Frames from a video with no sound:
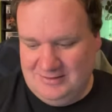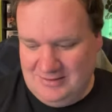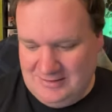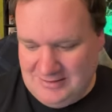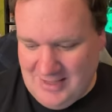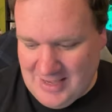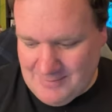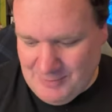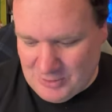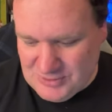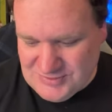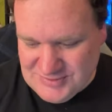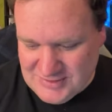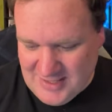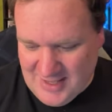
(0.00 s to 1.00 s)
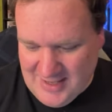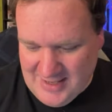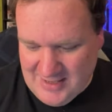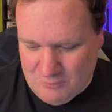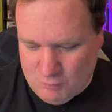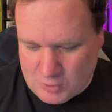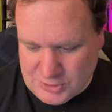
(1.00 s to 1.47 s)
Yeah, I posted
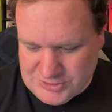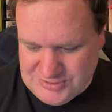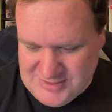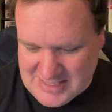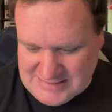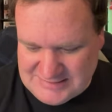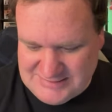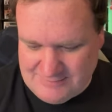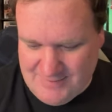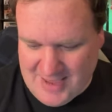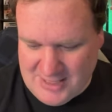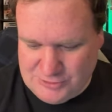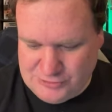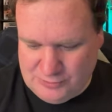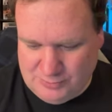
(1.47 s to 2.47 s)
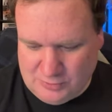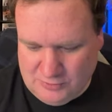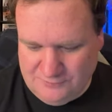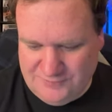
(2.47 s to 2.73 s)
a worst deaths imaginable